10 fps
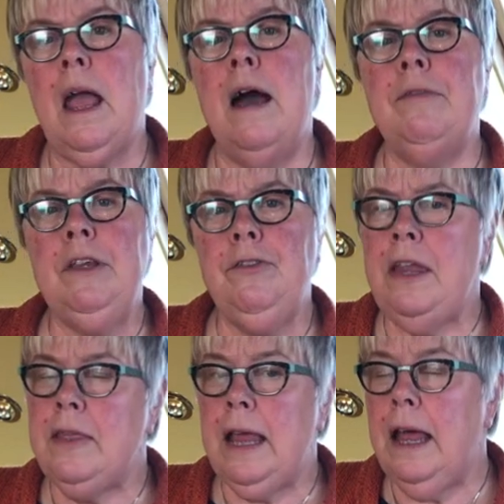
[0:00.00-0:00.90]
Having
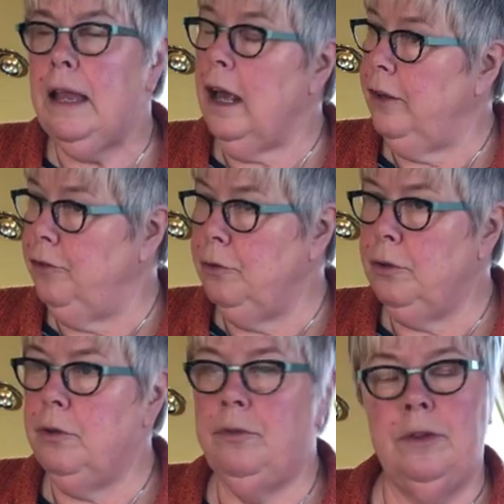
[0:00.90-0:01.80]
said that, I do
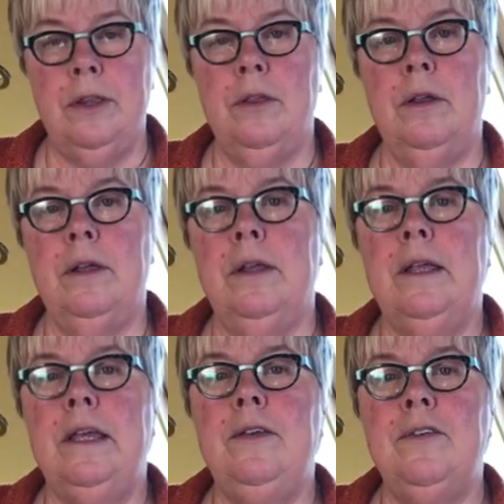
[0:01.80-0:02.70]
use other
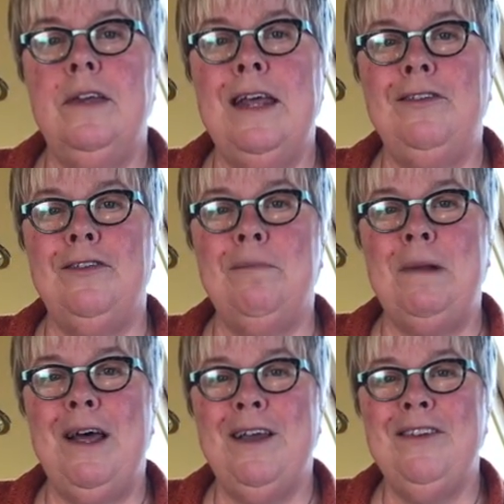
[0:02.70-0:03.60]
internet
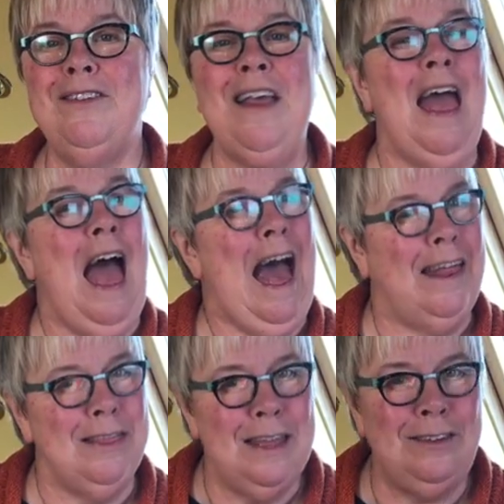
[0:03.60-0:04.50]
suppliers,
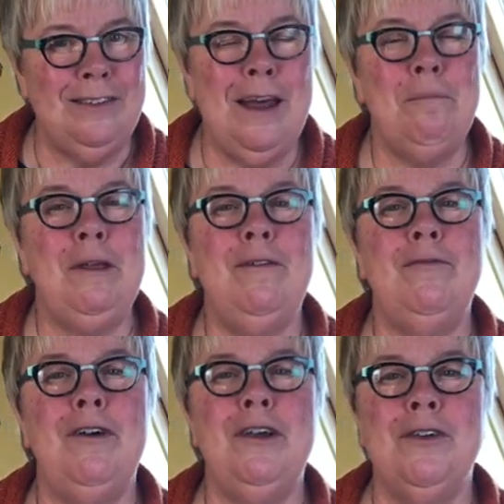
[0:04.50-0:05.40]
and they stand me in
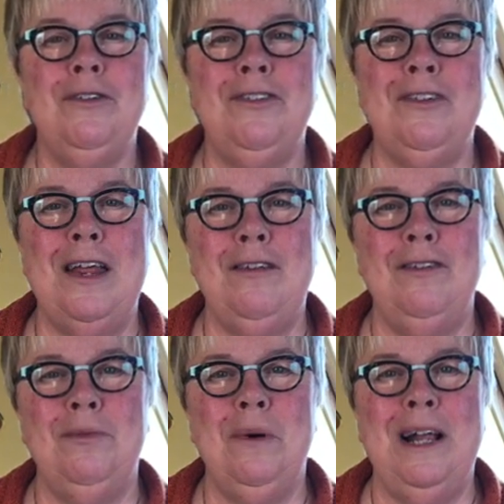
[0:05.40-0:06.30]
very good stead
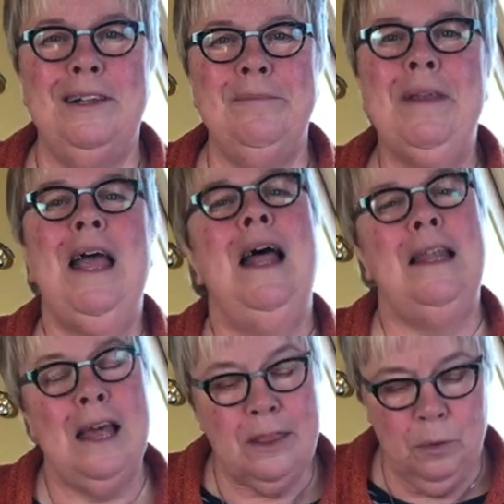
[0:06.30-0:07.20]
as well,
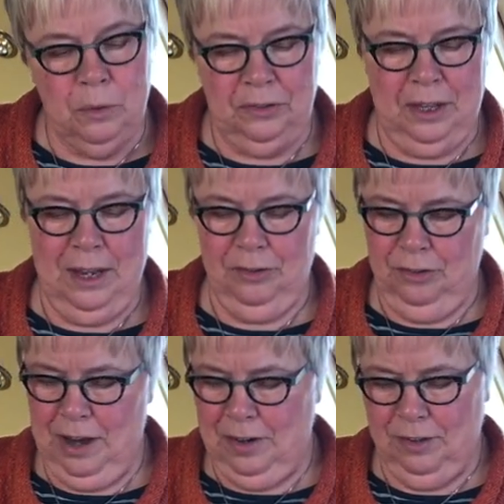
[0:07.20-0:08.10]
like the Whisky
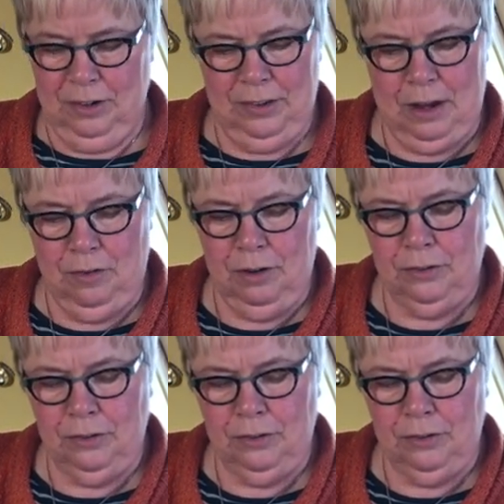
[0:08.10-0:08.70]
Exchange, etc.